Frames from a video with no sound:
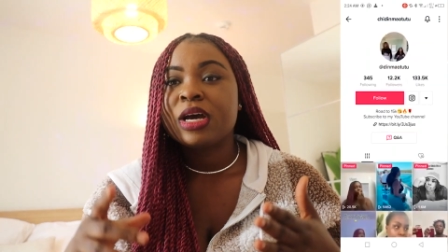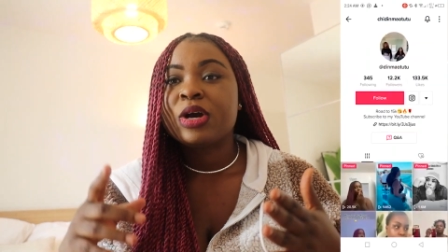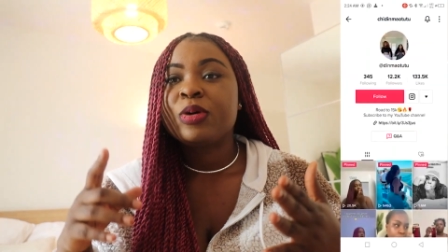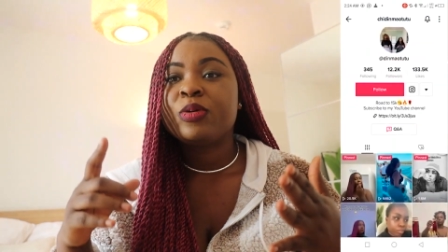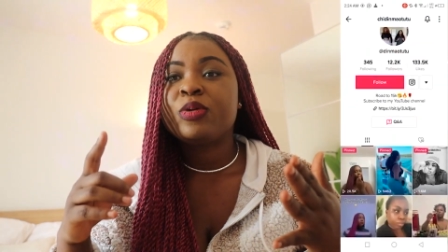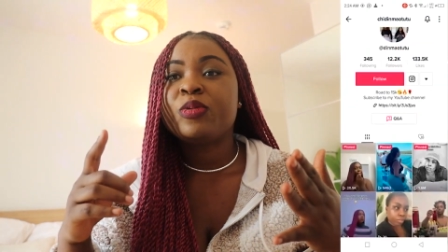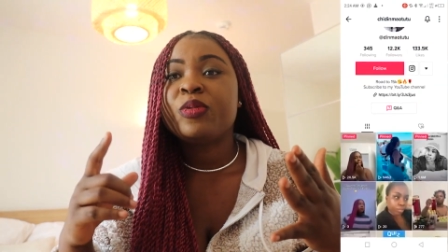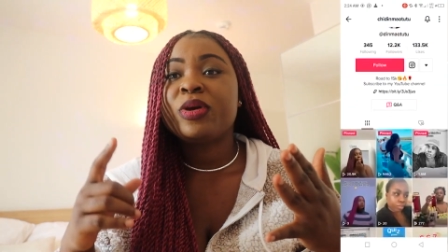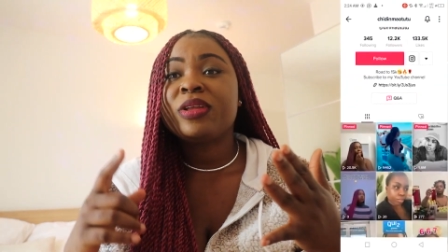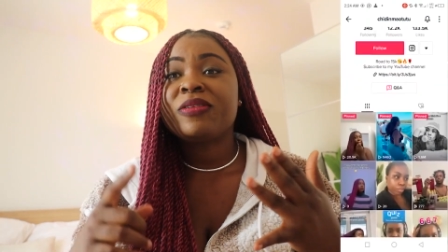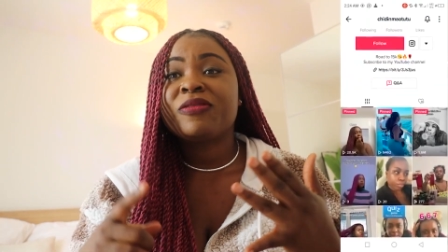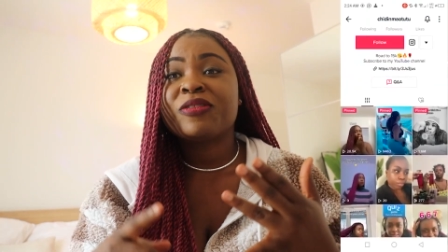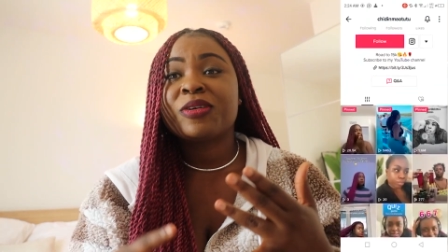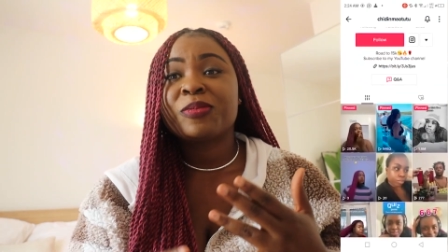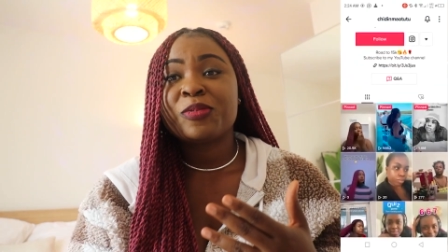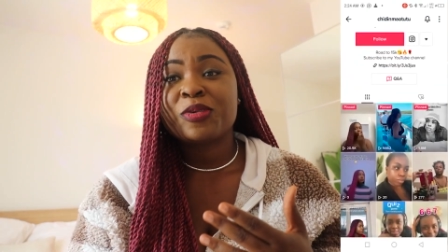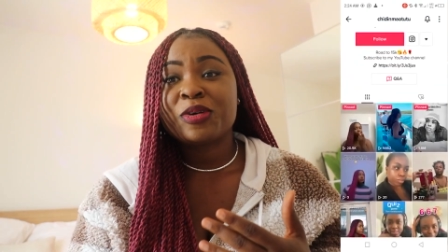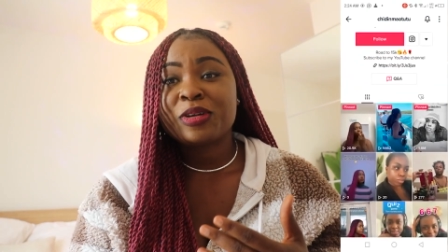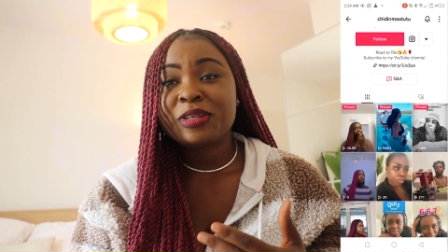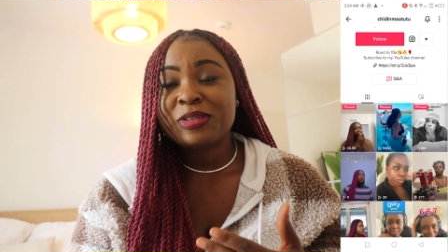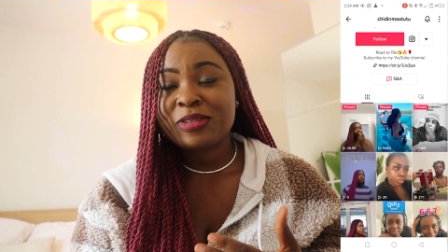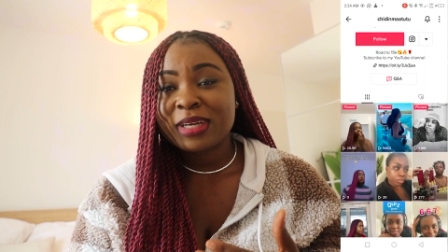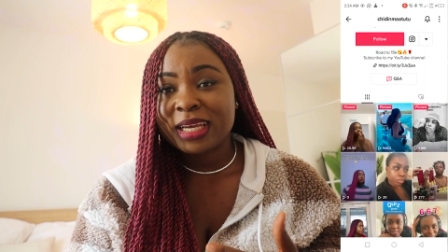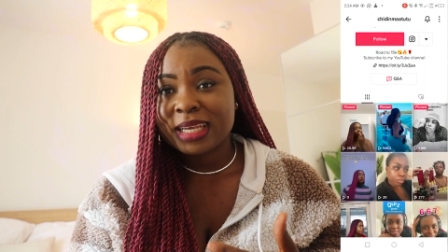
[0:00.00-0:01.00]
We went from
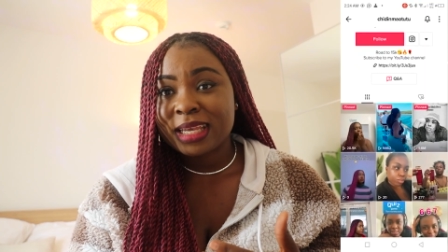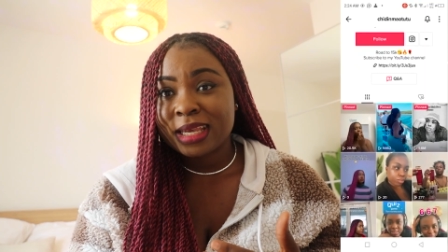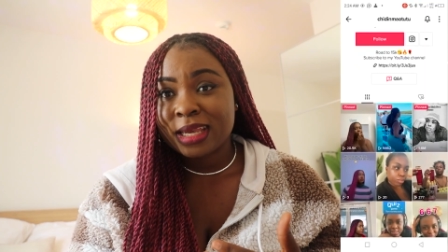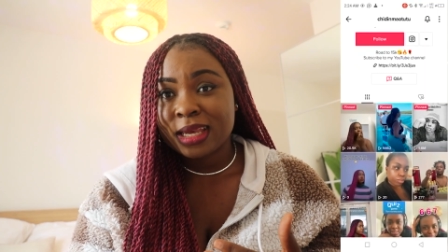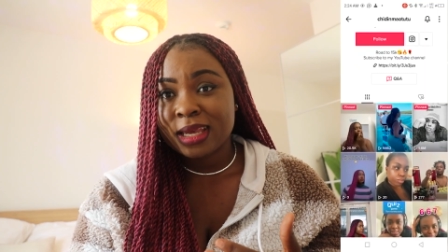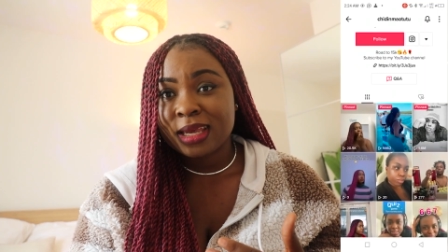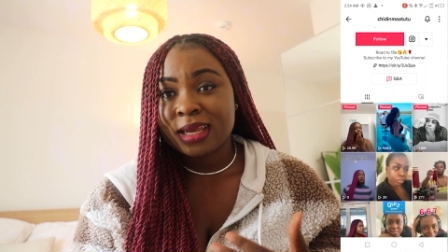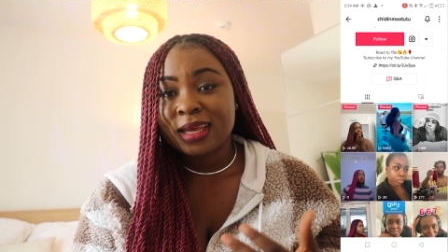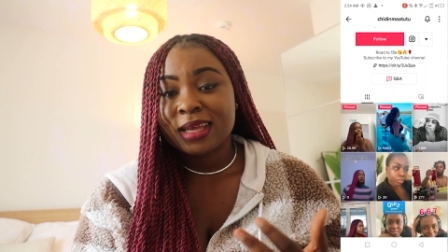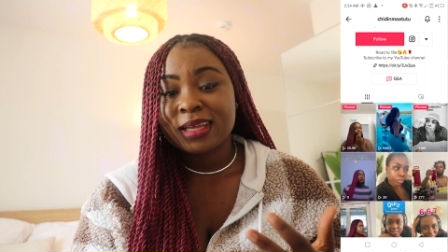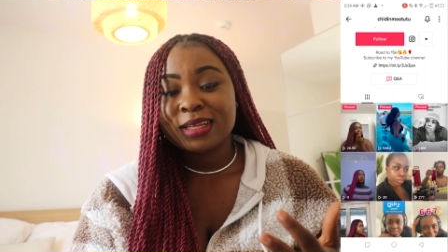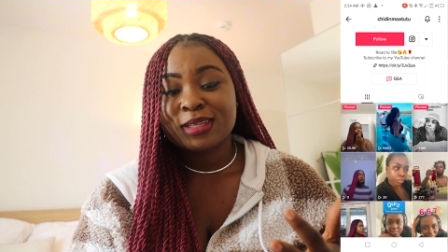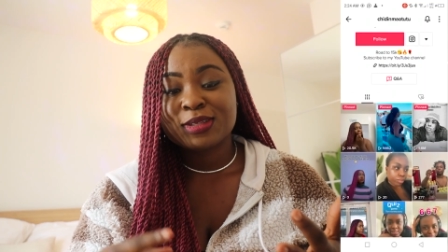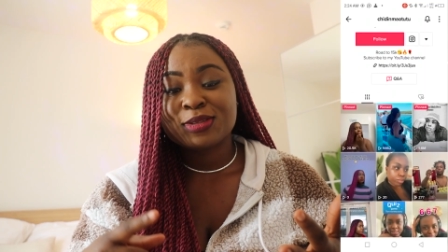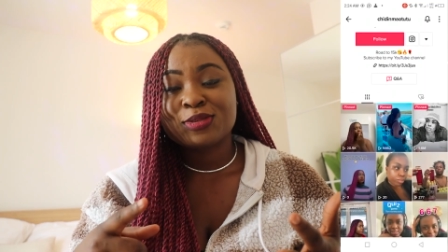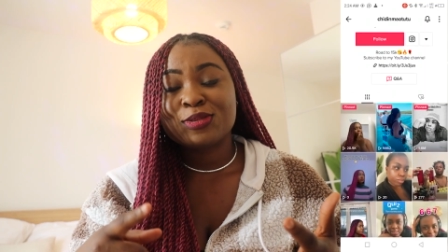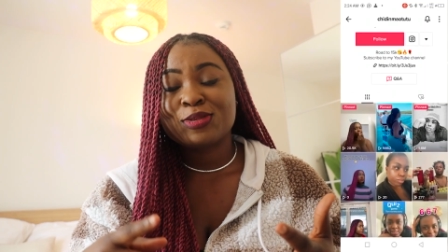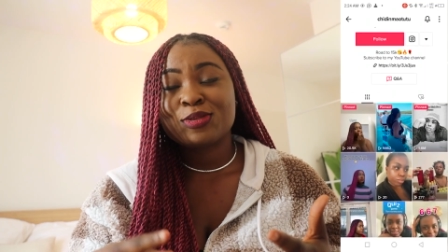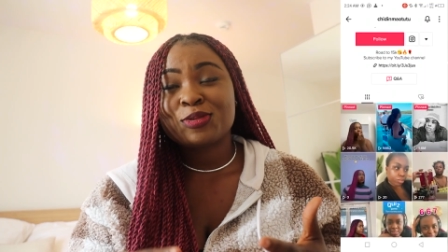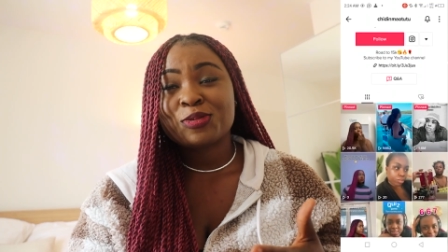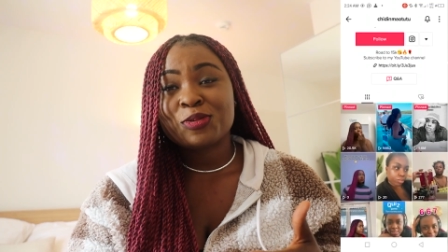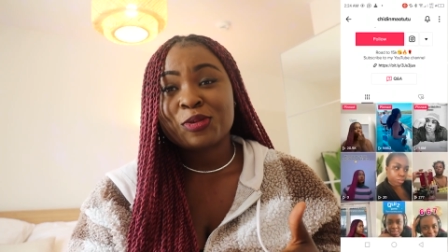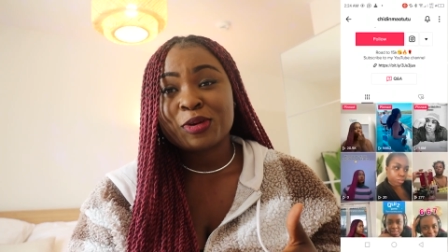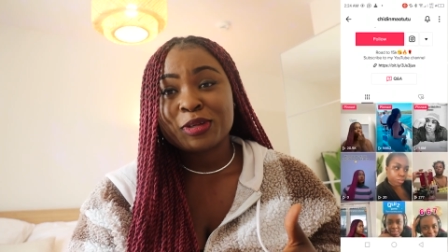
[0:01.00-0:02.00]
100K
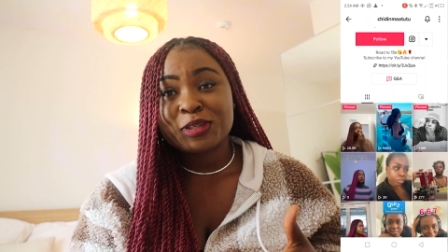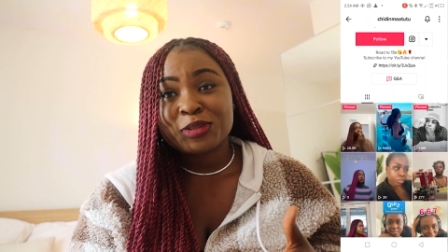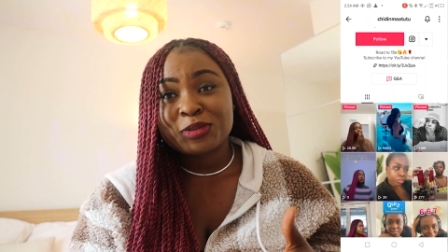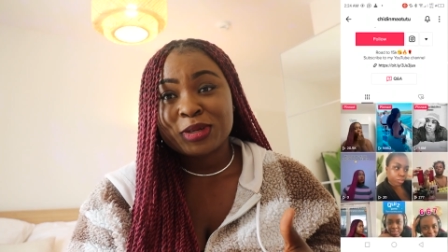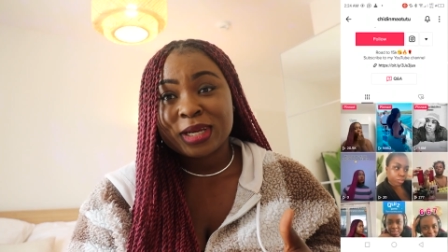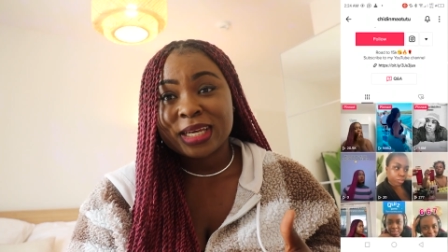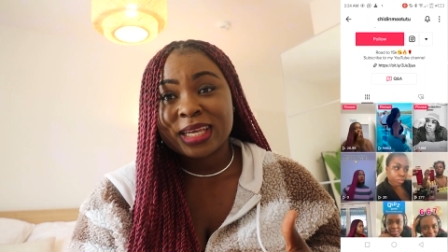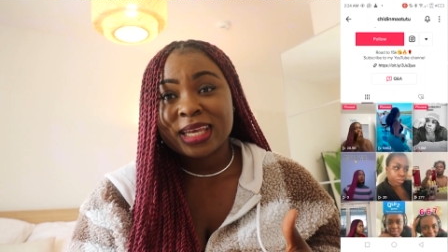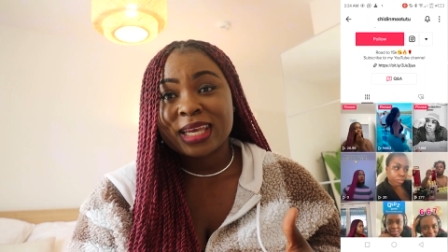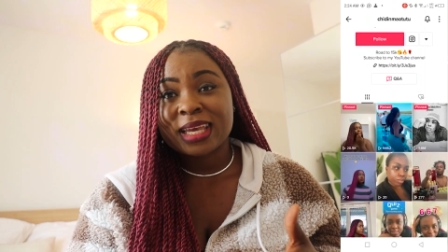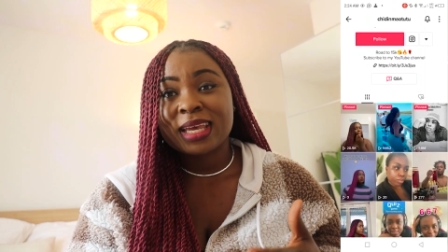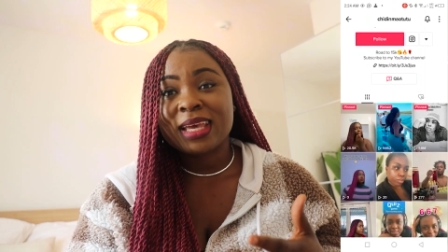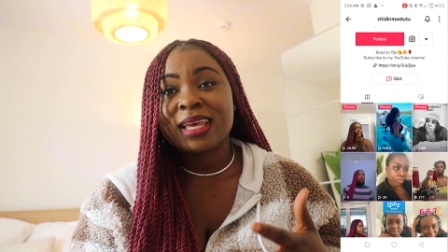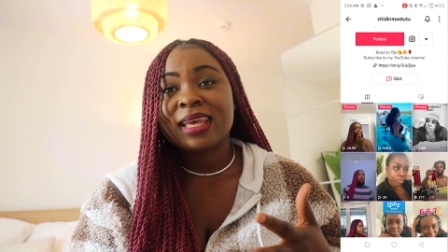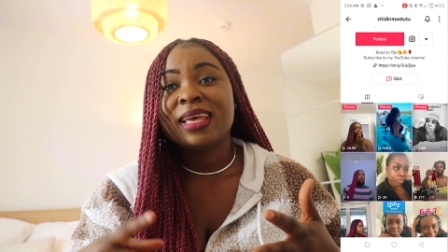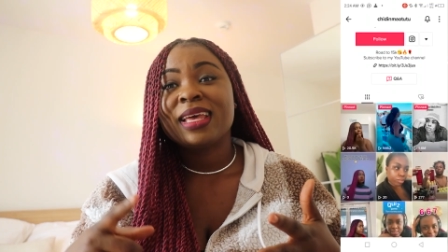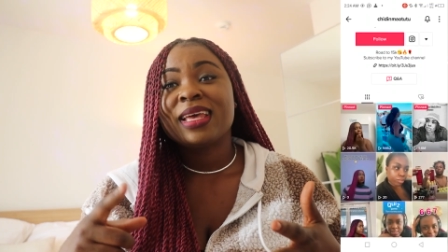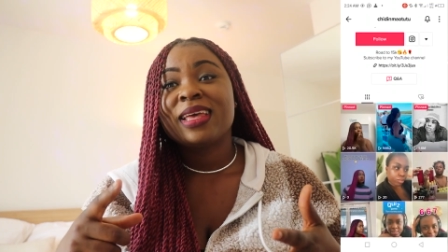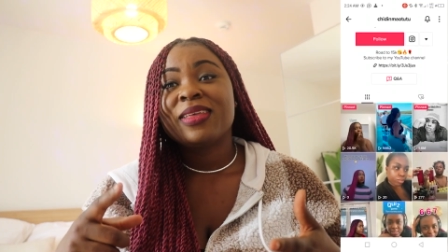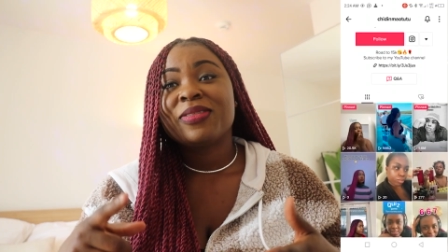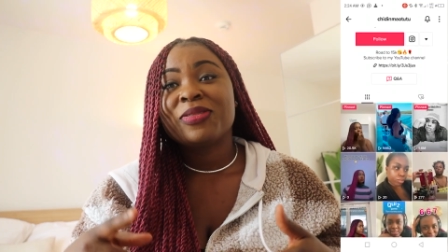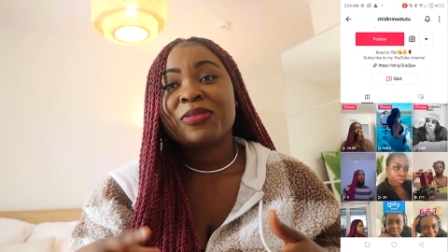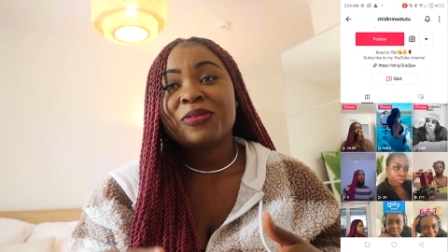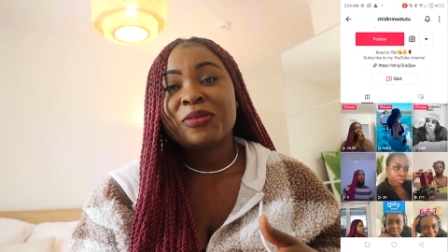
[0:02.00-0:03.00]
to
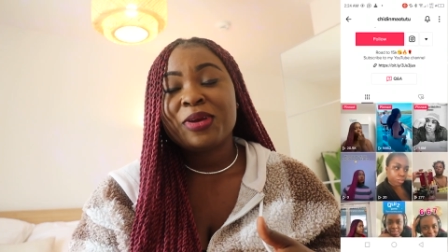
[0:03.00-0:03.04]
200K,